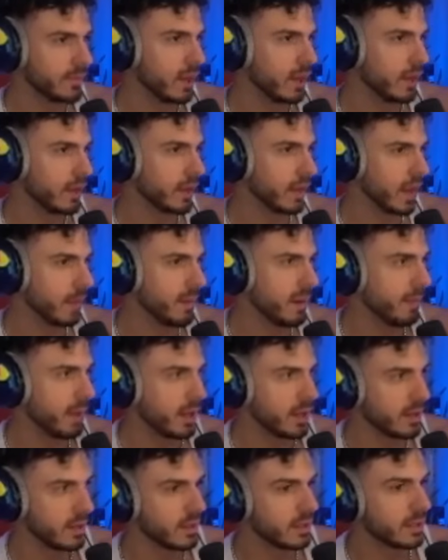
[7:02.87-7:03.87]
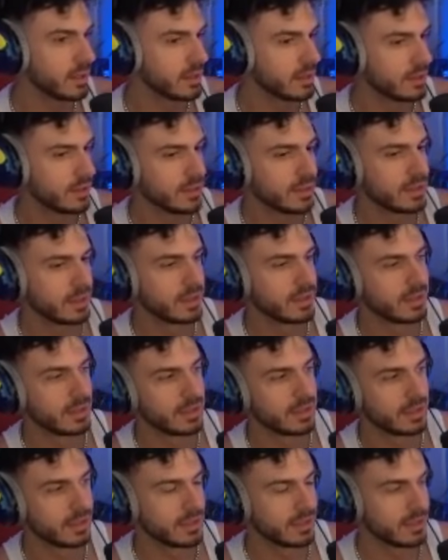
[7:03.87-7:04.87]
Oh, okay, my bad. Look at how
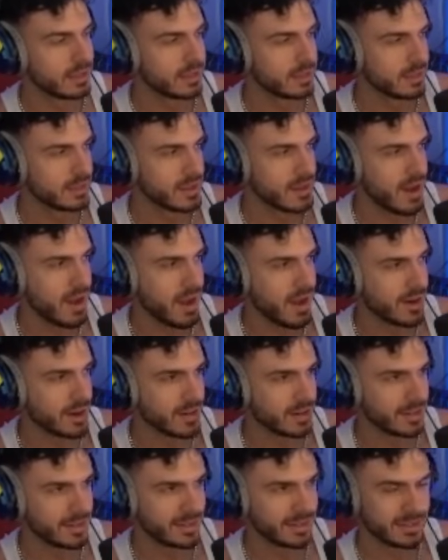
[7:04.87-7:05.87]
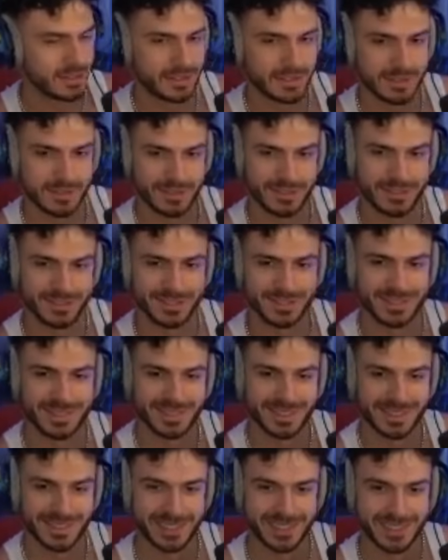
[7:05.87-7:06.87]
far back Crew are playing on this. They're not really
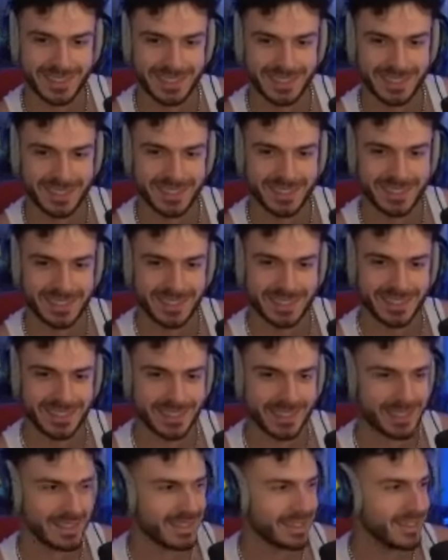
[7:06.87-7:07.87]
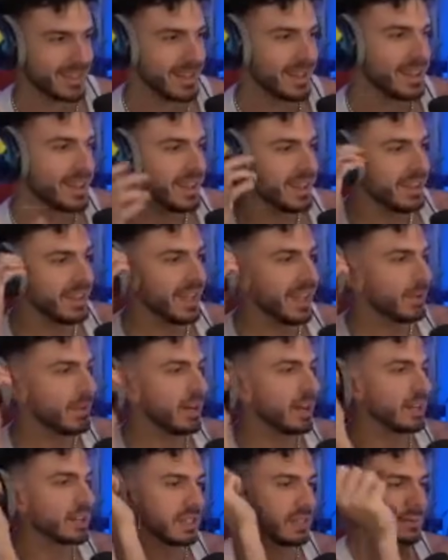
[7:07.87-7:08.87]
concerned about playing on site, and that's very.
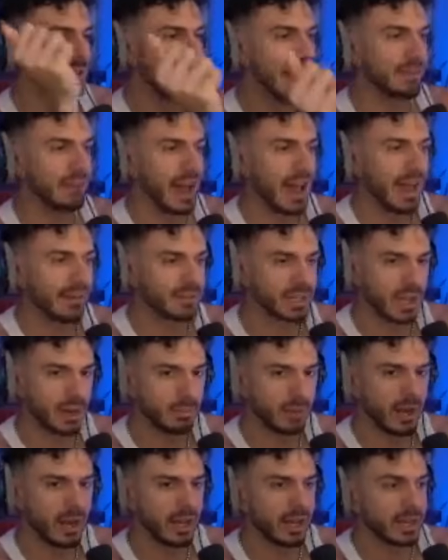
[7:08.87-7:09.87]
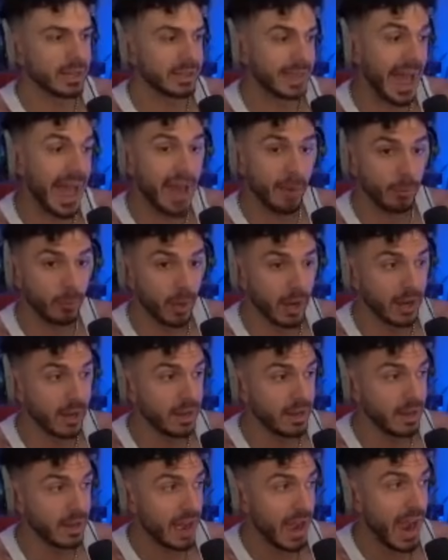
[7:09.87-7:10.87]
EMEA doesn't even have a halftime break. That
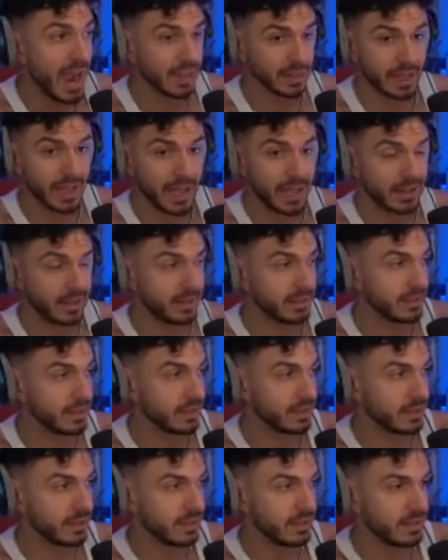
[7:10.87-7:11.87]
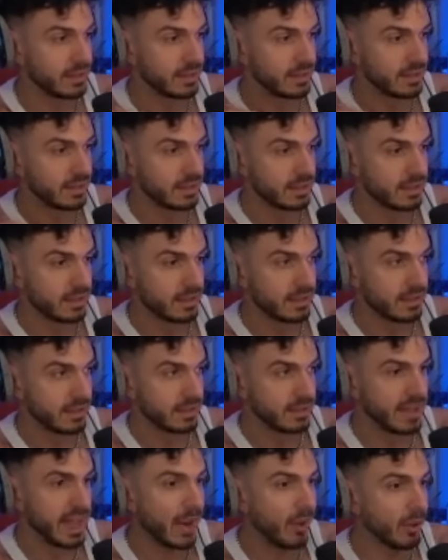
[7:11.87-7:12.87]
one that I like. Oftentimes you want to see him
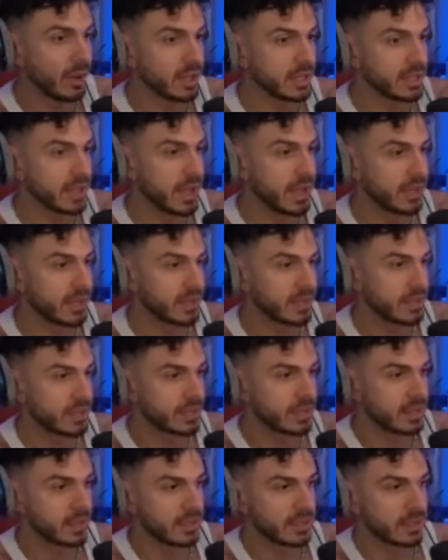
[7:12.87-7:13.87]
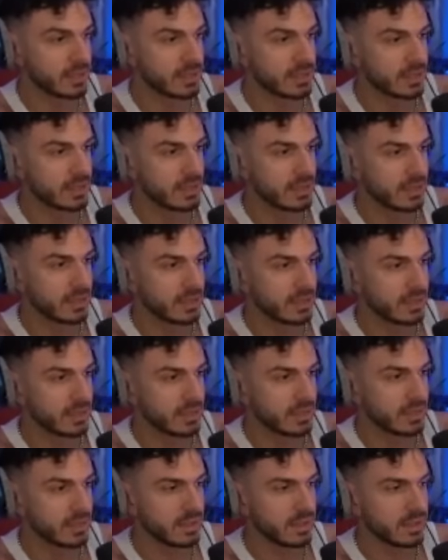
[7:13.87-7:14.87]
play. That one is nice. You don't have the same utility. You
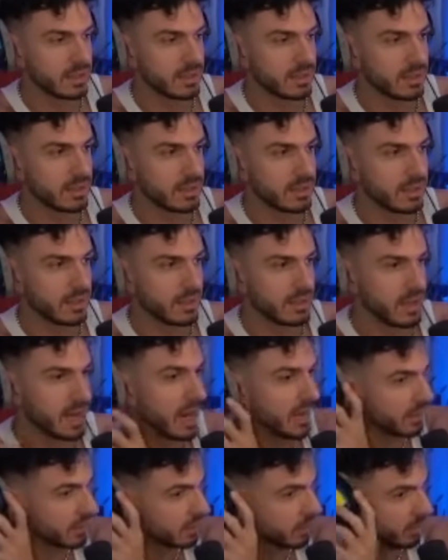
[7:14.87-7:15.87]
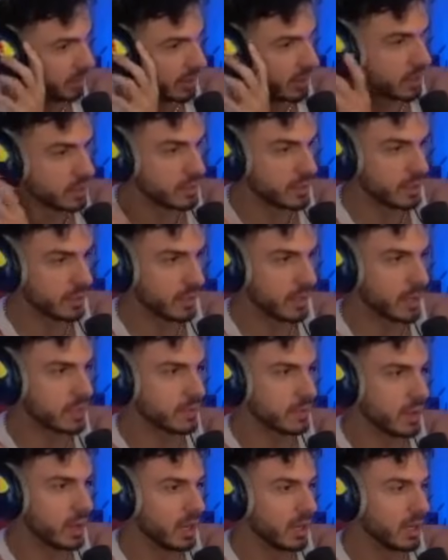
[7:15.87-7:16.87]
don't have the same spam. I think the players would agree
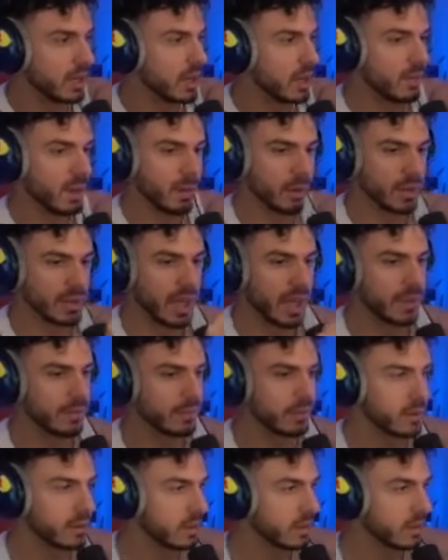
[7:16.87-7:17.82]
as well. They were live.